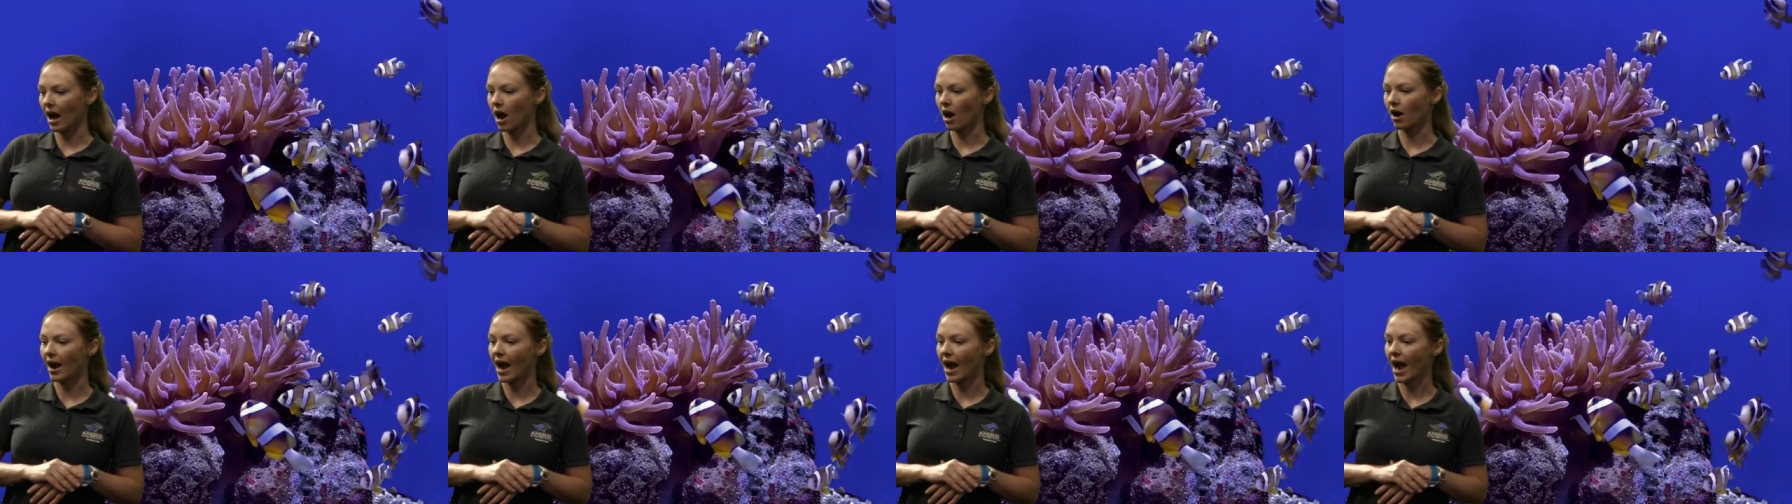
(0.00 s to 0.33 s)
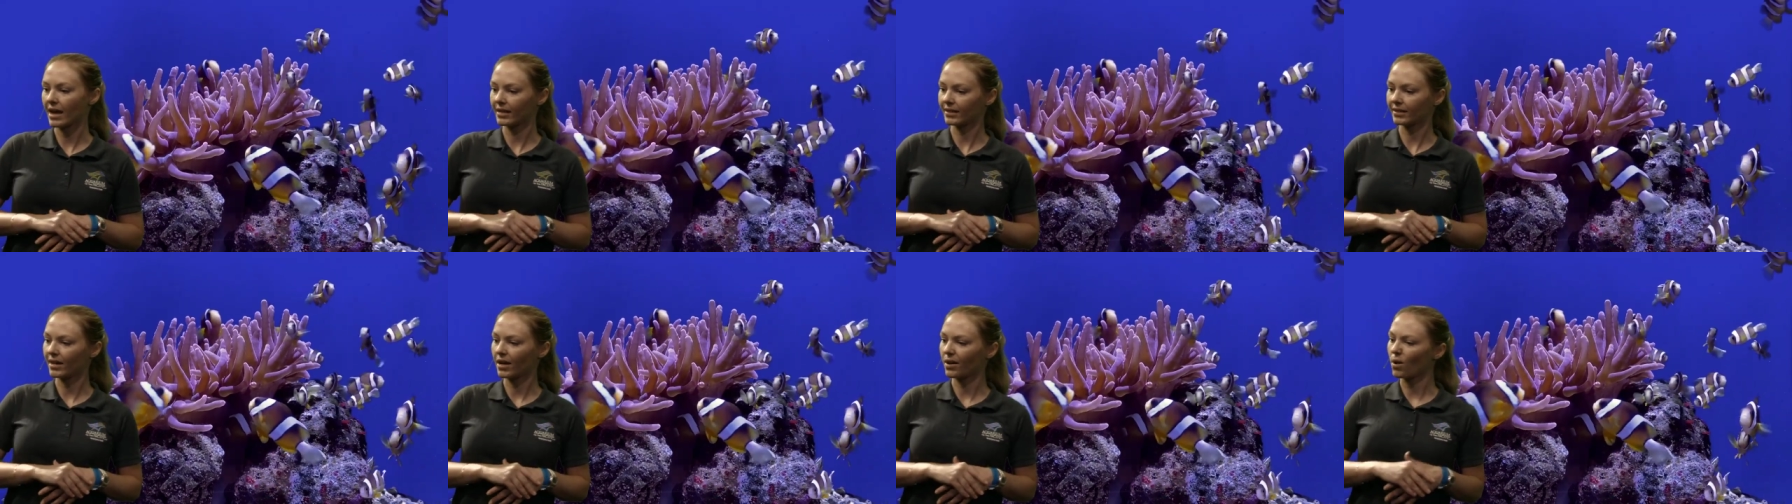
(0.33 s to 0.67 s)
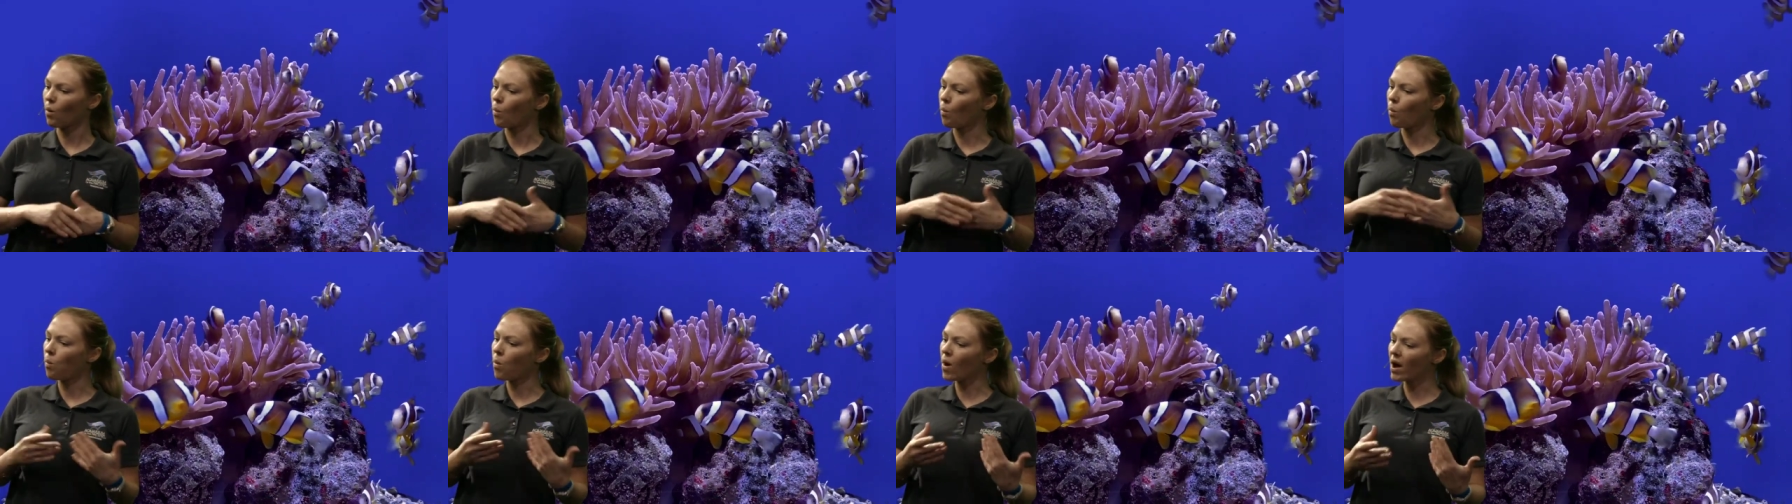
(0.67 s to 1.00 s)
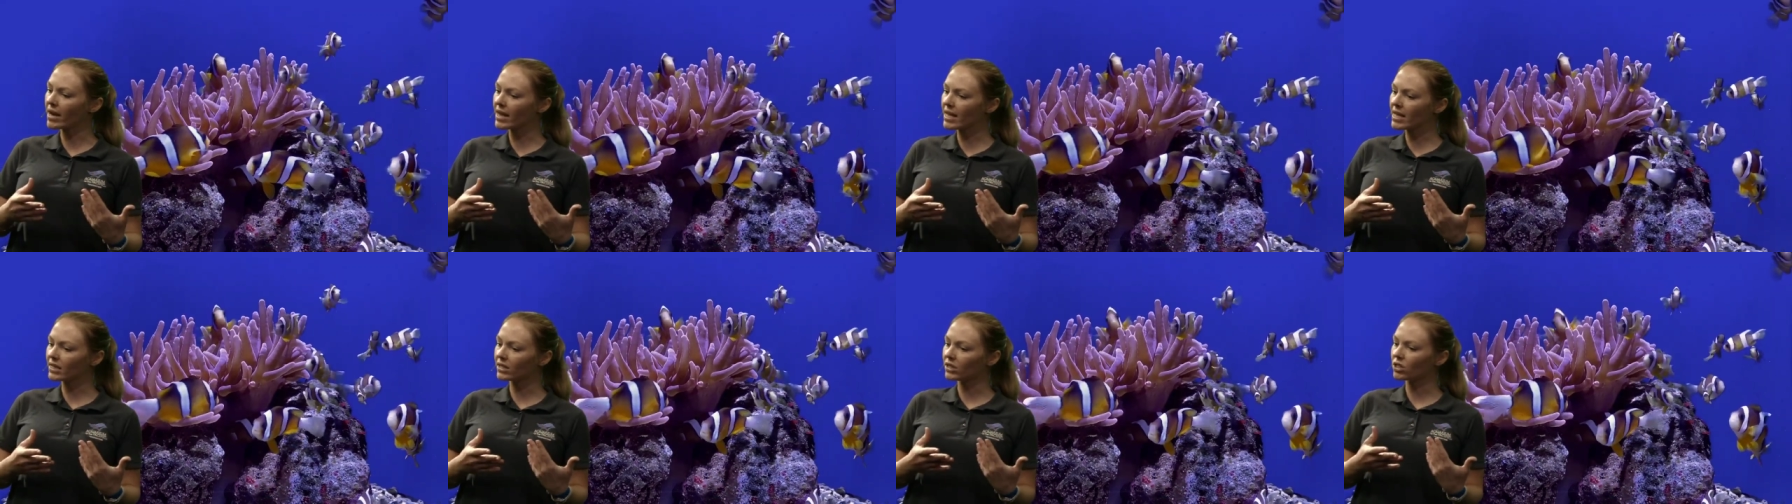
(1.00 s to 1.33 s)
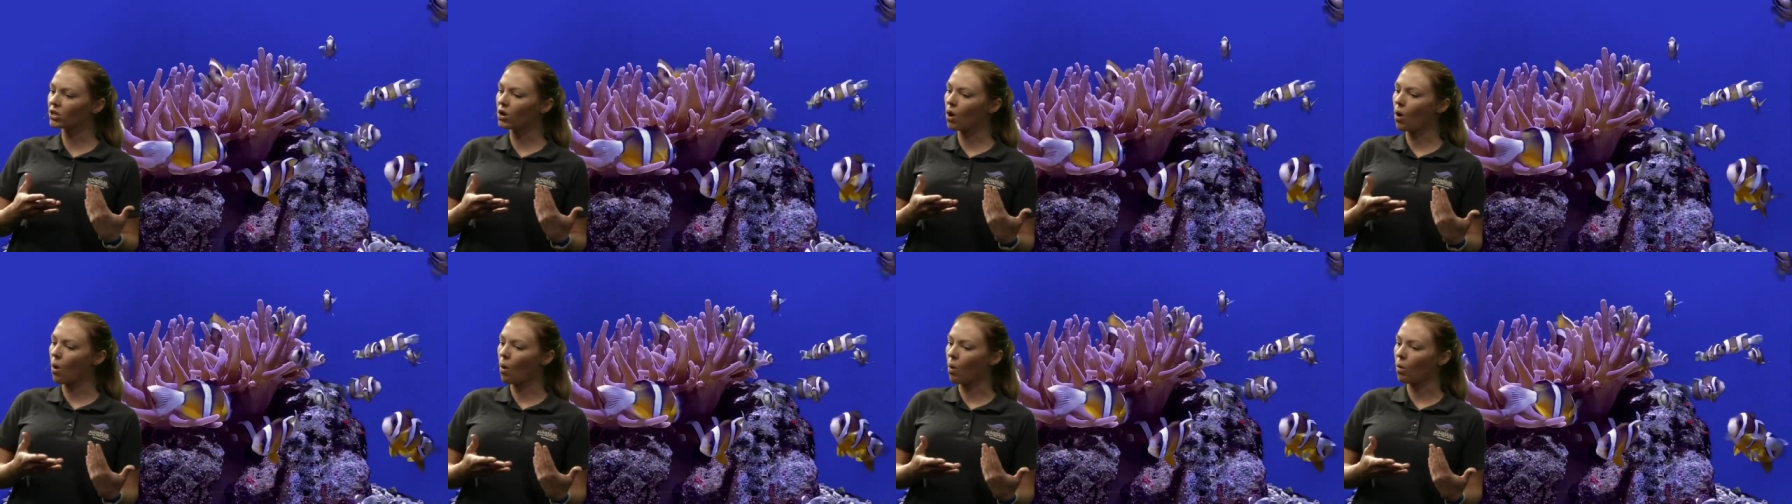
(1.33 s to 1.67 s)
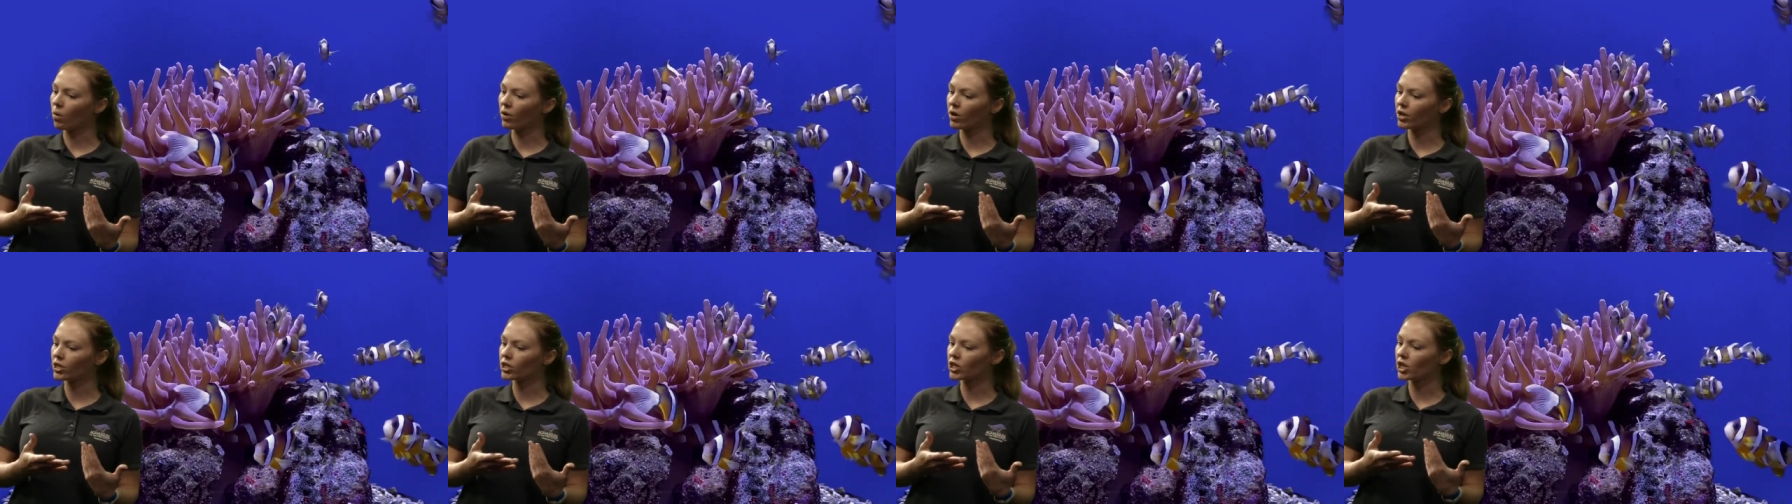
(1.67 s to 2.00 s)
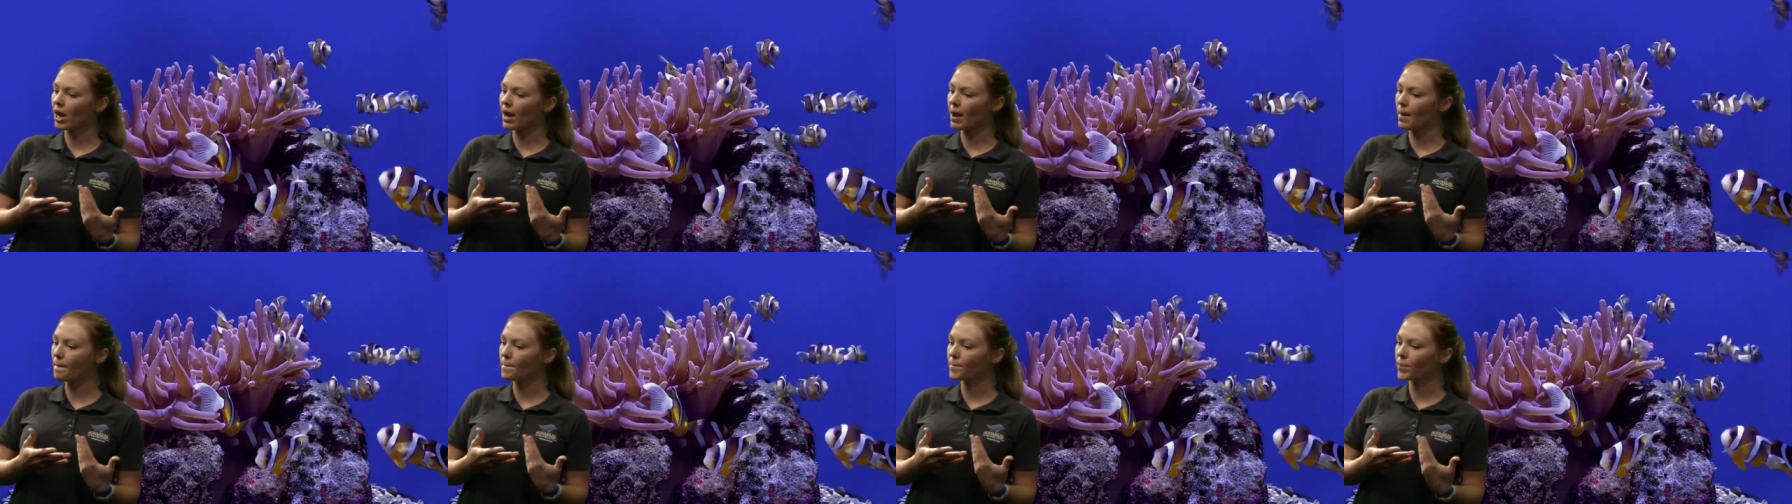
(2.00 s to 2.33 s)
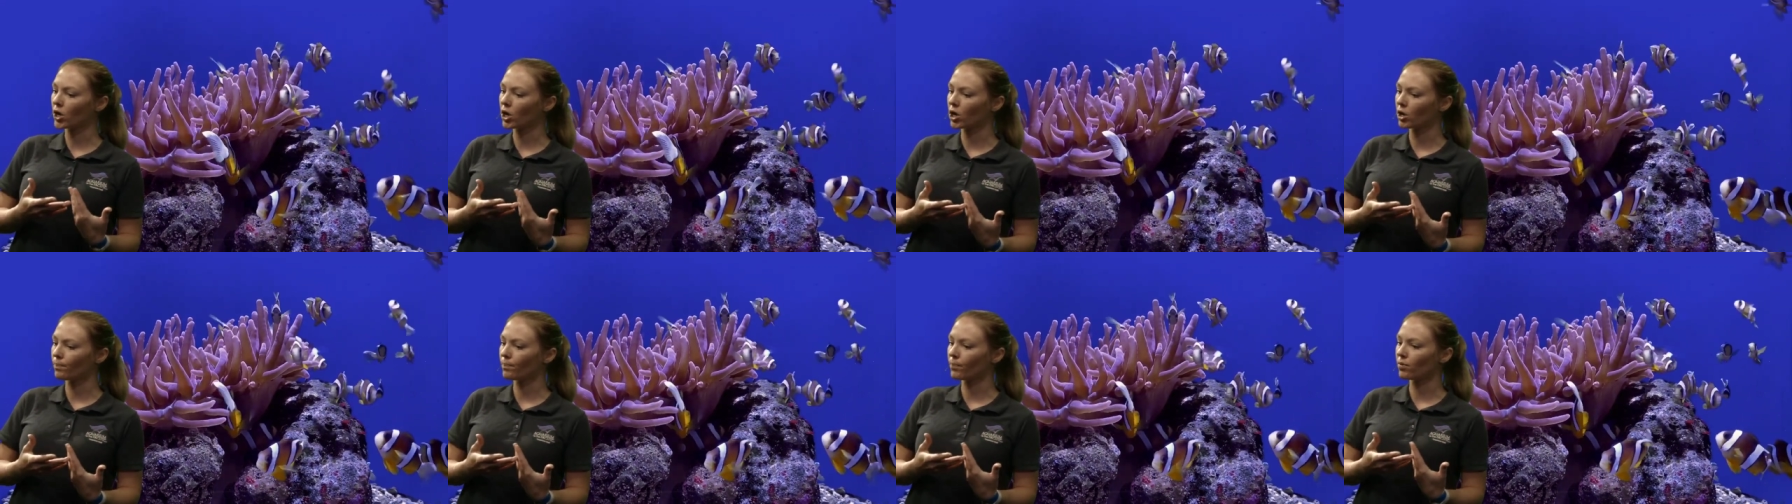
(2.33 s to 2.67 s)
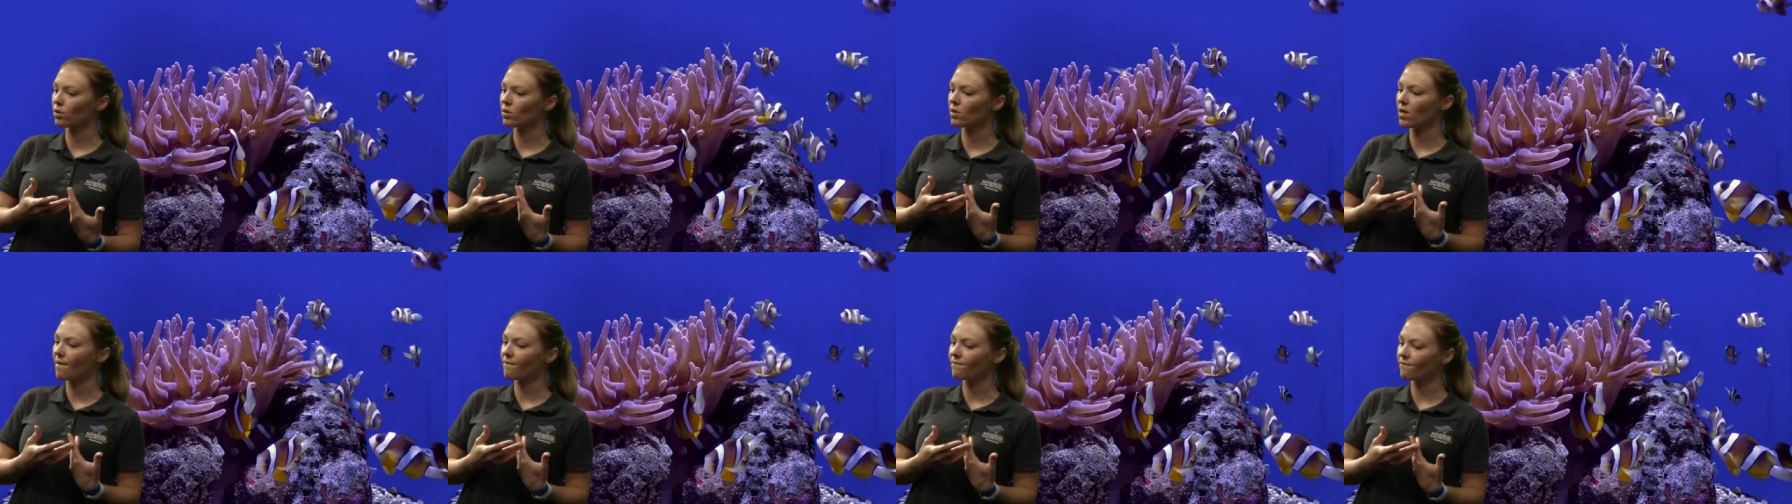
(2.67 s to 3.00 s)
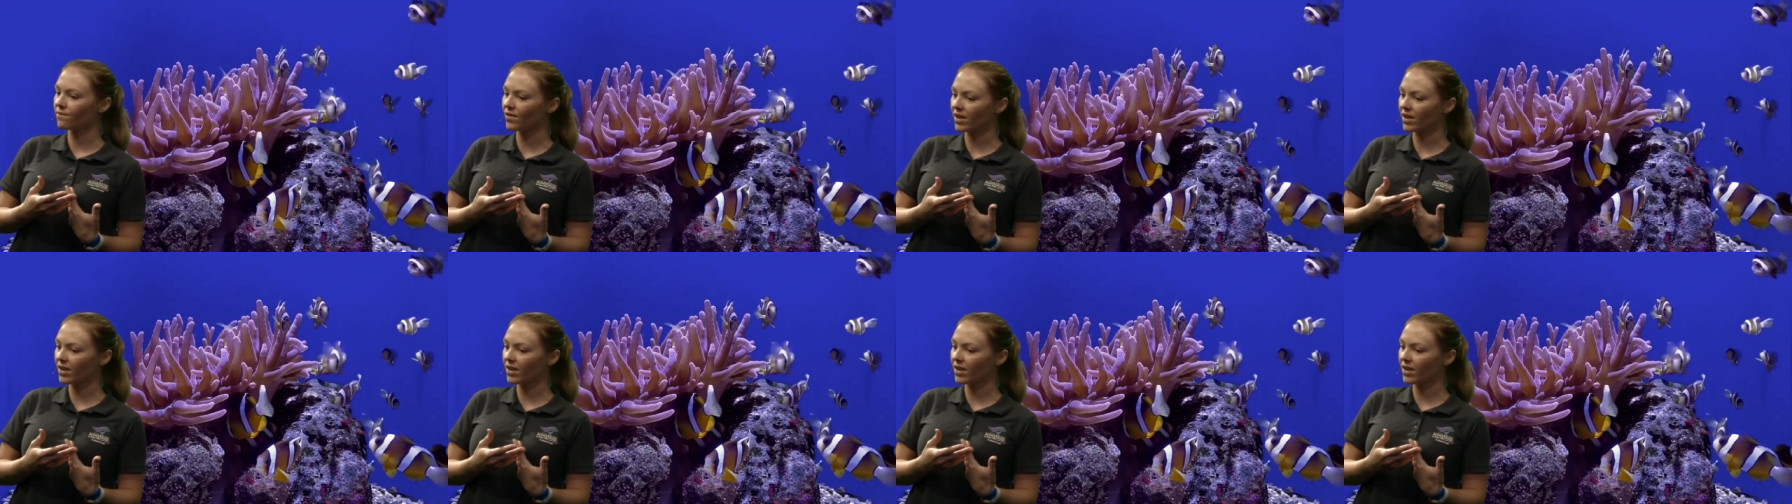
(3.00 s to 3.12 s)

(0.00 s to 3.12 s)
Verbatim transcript: are asking, what is the orange and purple